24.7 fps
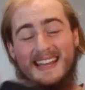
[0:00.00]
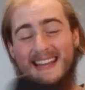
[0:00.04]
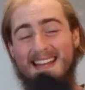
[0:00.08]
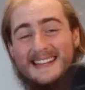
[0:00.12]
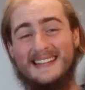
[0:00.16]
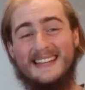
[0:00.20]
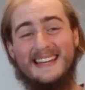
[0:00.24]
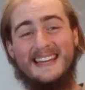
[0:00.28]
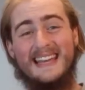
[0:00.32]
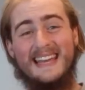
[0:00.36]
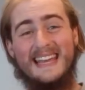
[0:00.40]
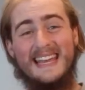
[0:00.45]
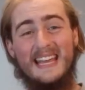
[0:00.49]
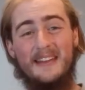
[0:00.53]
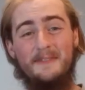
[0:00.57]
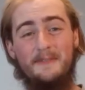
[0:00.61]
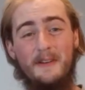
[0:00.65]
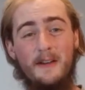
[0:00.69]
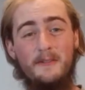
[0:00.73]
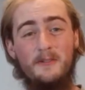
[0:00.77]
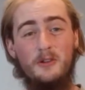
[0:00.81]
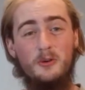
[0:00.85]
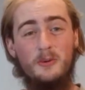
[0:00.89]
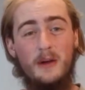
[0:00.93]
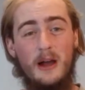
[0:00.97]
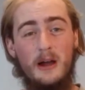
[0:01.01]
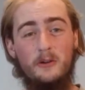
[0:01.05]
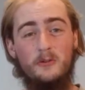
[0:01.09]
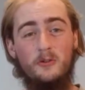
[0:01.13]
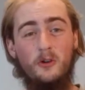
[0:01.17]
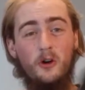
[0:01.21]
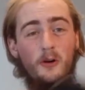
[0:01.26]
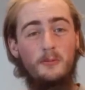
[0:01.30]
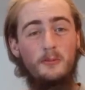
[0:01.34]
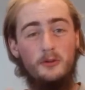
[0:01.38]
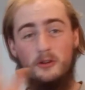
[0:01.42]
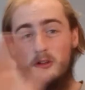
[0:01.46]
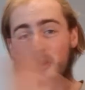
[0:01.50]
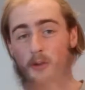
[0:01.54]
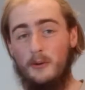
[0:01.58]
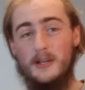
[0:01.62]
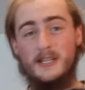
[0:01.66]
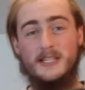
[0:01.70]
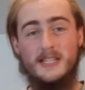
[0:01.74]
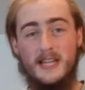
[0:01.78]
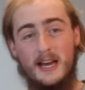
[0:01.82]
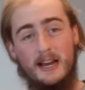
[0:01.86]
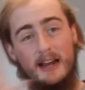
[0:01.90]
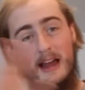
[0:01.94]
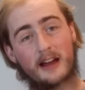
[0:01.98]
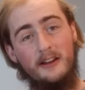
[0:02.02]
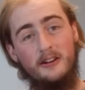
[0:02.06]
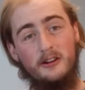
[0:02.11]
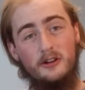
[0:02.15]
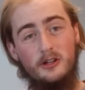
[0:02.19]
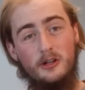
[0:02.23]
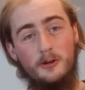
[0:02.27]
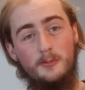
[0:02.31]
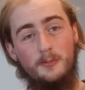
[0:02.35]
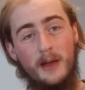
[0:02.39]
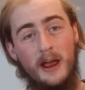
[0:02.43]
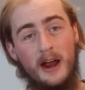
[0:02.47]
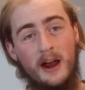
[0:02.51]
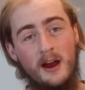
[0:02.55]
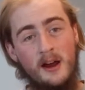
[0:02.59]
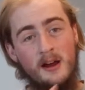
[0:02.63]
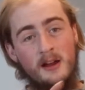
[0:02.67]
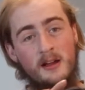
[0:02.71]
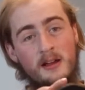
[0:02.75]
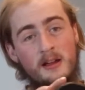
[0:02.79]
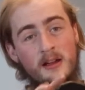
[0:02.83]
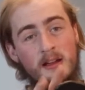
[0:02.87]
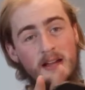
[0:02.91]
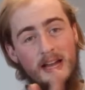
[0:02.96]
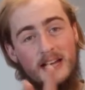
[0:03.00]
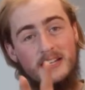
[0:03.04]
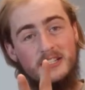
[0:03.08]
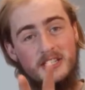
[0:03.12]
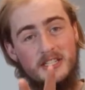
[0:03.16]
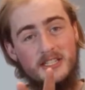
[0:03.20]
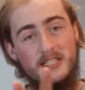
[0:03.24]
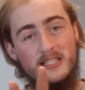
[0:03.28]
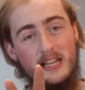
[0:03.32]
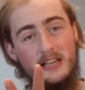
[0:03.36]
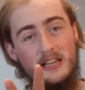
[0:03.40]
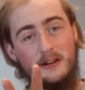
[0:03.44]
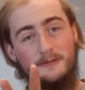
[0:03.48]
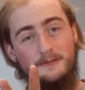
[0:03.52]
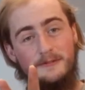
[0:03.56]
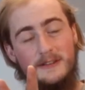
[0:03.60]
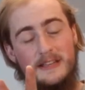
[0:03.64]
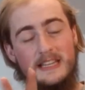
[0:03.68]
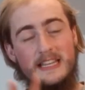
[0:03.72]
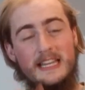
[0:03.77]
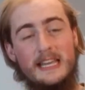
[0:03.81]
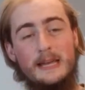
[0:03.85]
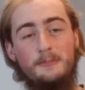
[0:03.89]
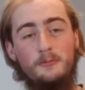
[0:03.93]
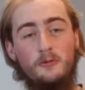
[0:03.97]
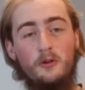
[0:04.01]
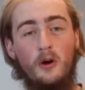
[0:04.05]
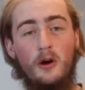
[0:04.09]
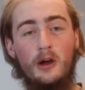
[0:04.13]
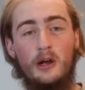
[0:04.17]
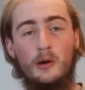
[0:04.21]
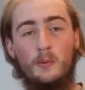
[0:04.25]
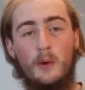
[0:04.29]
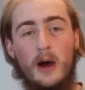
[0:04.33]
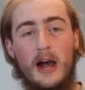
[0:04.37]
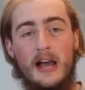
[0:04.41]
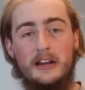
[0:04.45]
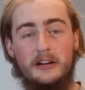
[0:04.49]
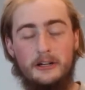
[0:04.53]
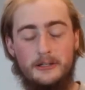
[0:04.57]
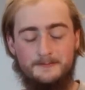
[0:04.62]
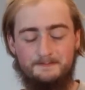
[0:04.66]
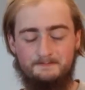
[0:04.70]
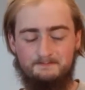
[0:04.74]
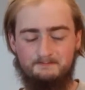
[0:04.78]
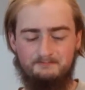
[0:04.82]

And if ever you outgrow them, you can always cut out a new pair and just let your feet keep growing wider.